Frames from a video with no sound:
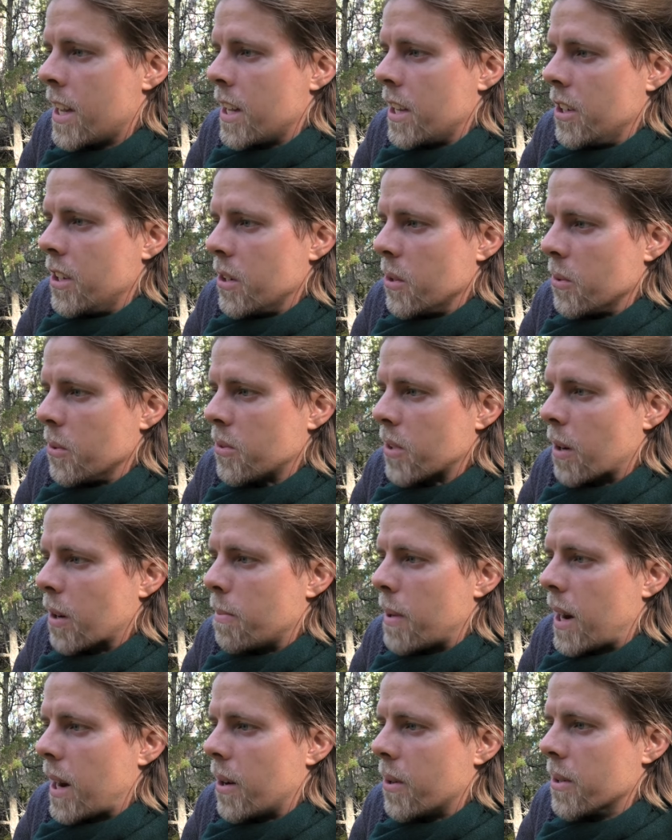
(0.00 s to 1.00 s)
use our
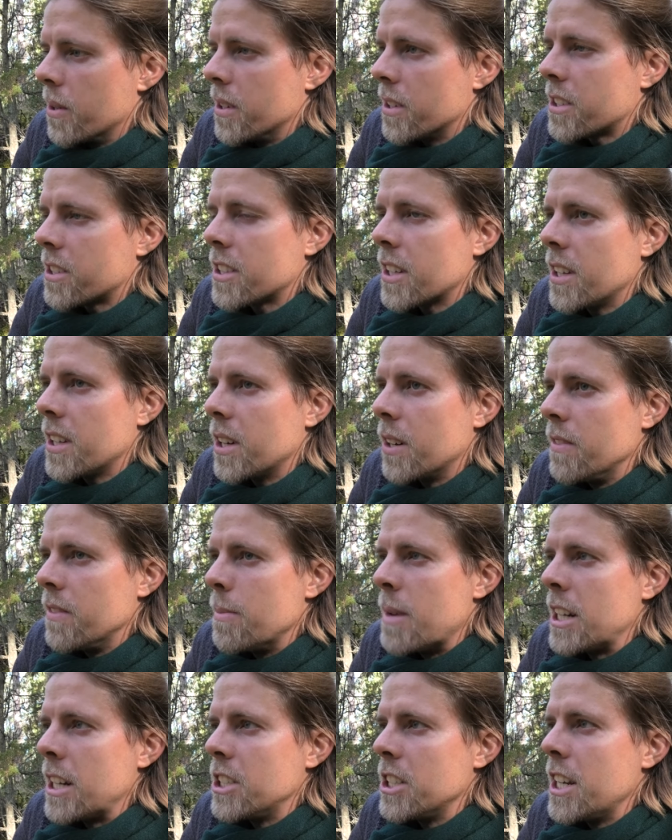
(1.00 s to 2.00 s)
powers of
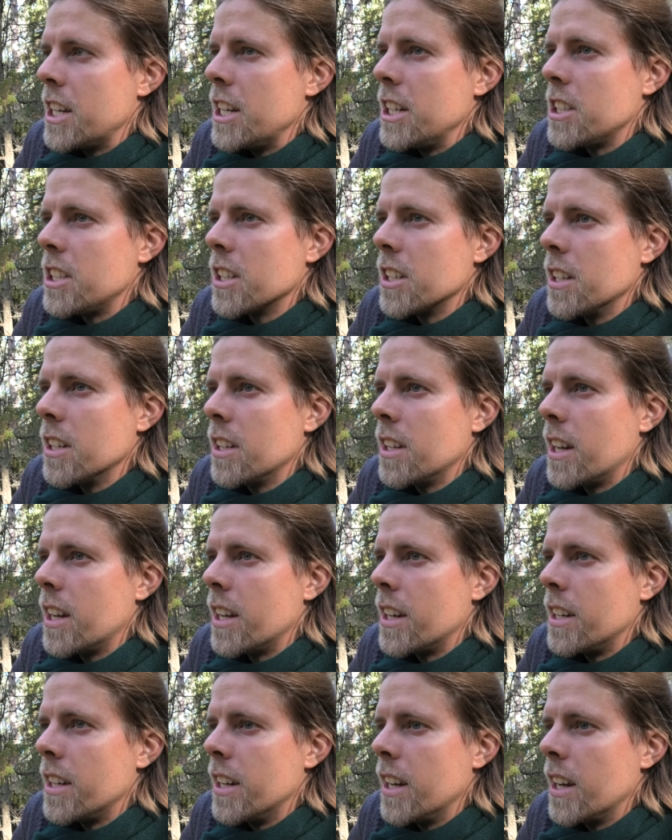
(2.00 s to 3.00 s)
imagination
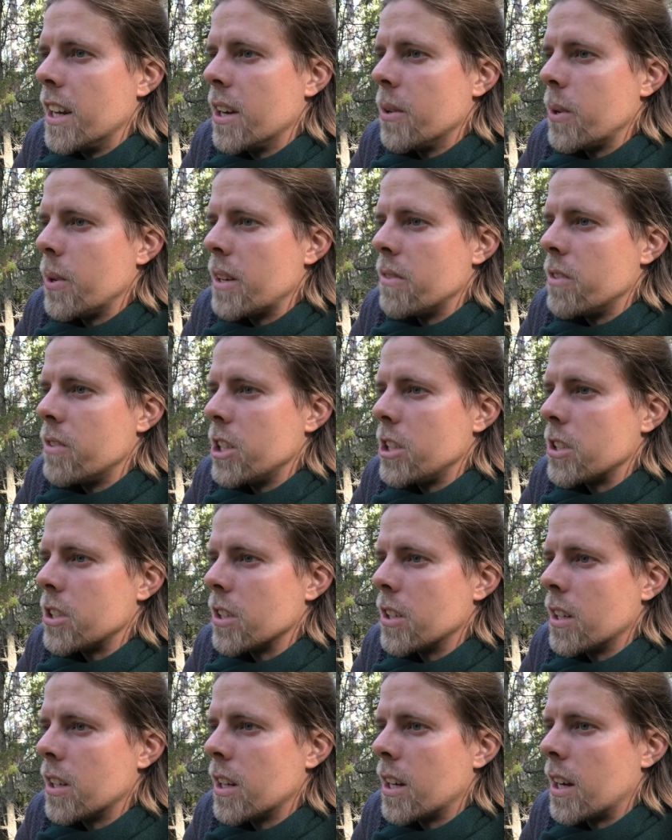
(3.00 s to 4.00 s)
and we
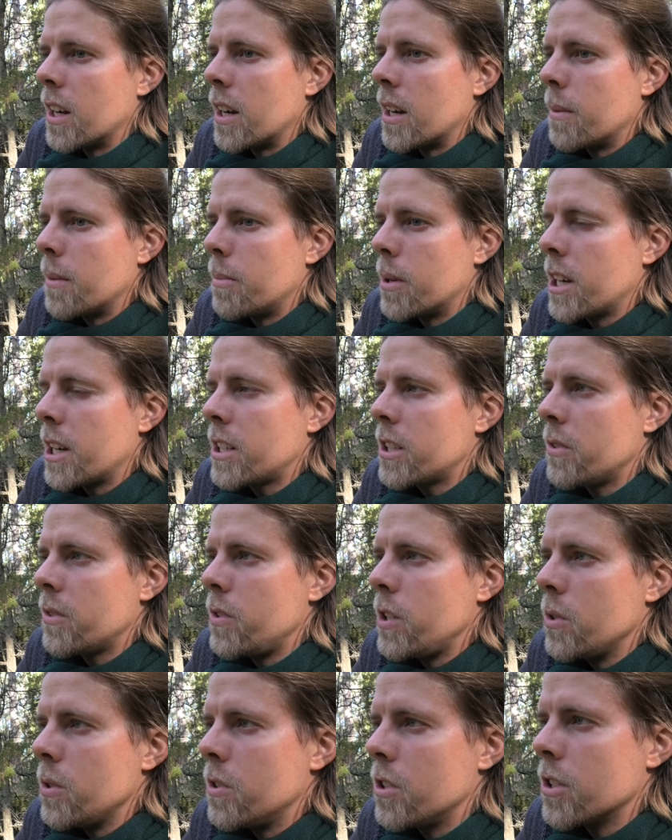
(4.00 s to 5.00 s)
envision a brighter
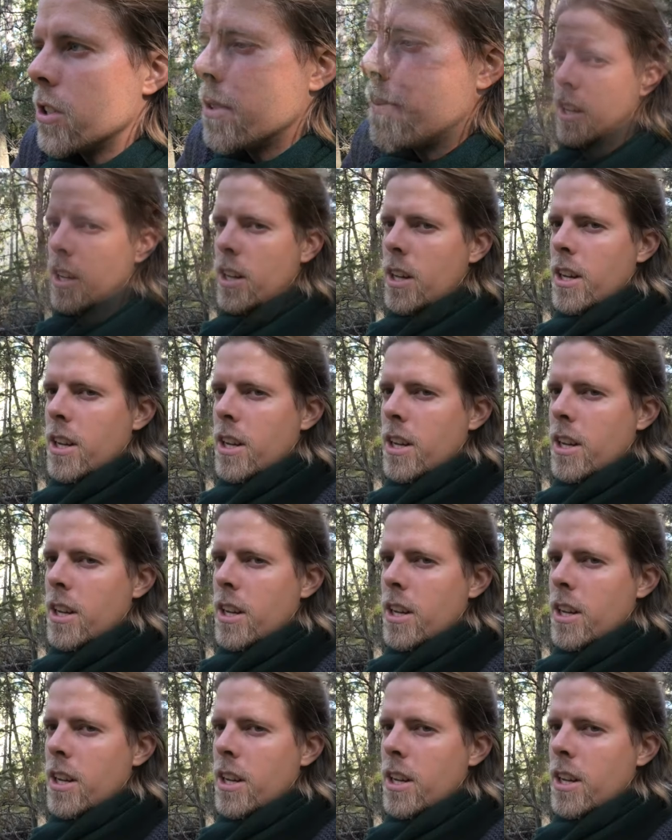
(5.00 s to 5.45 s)
future.